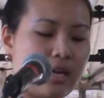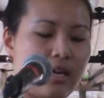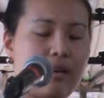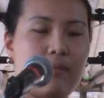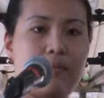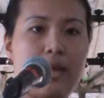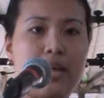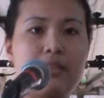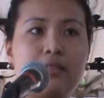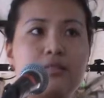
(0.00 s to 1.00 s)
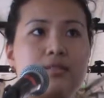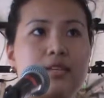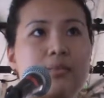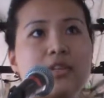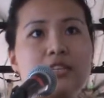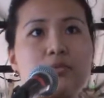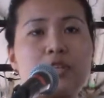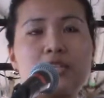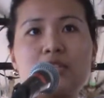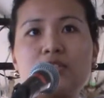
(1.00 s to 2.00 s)
Um, and some of these
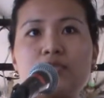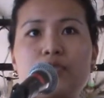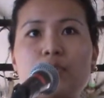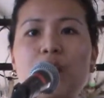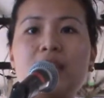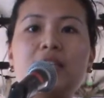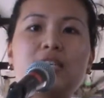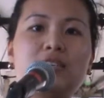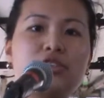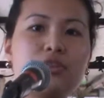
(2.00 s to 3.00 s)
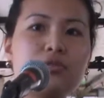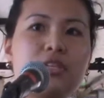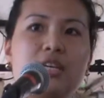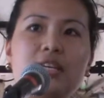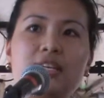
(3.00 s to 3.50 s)
reasons for why they didn't choose it